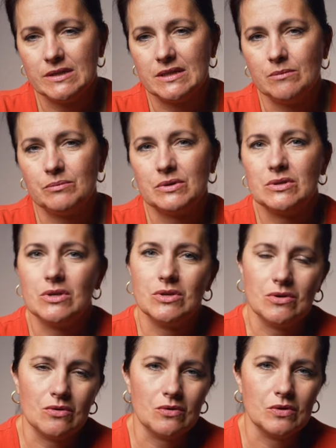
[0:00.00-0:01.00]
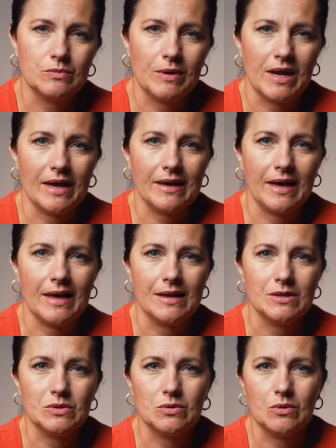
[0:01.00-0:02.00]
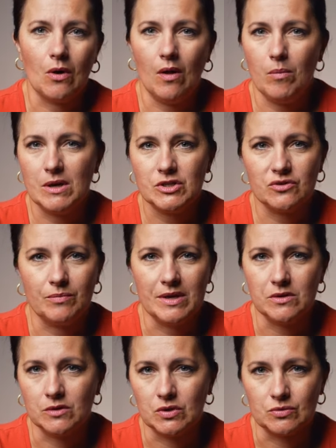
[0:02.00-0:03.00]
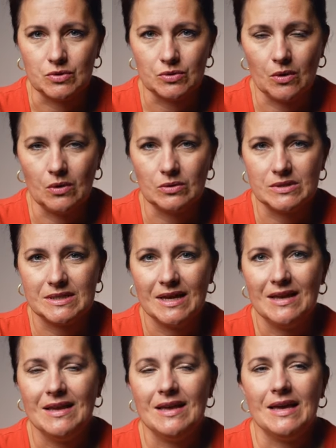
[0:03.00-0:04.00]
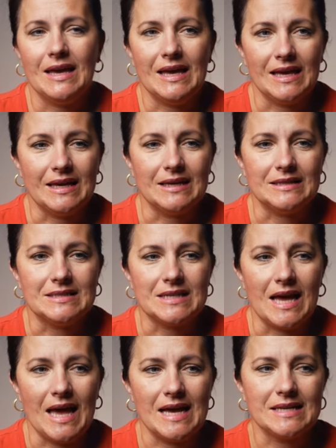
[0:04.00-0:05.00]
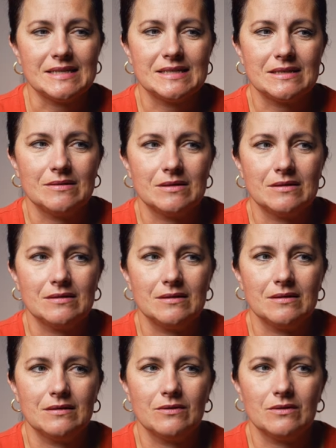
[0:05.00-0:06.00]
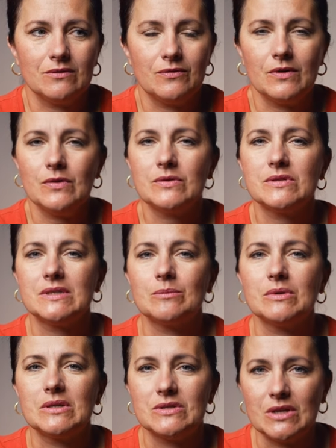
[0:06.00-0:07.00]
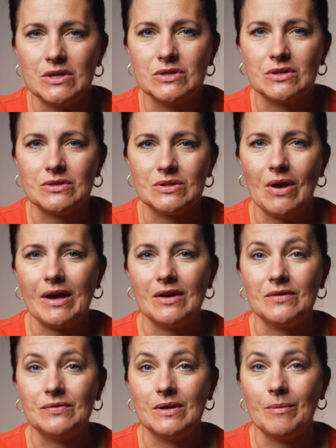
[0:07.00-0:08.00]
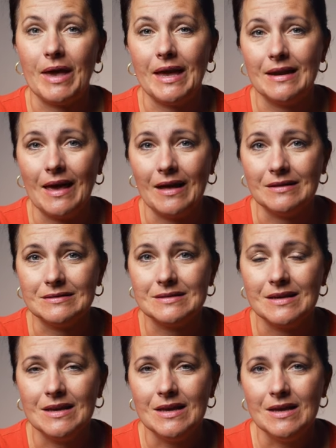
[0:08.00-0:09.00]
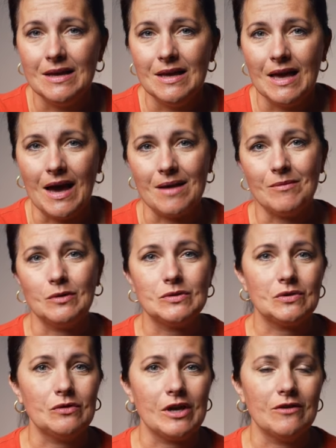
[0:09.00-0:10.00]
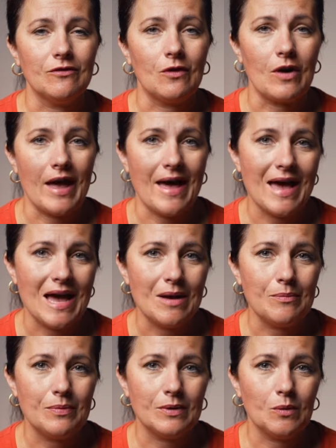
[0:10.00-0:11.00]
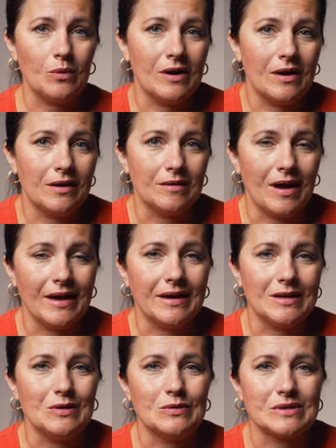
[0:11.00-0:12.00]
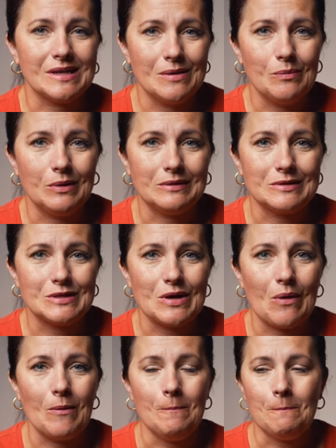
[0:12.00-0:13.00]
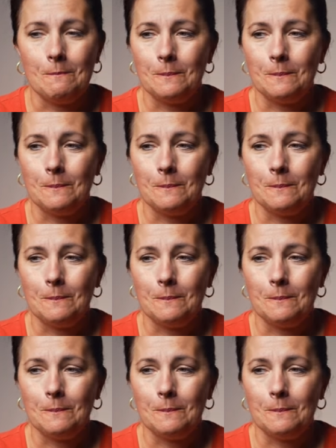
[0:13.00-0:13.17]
simple to use, but I can do a whole bunch of manual controls and has further stabilization so I can film handheld. I'm also looking for an app where I can use a gimbal. So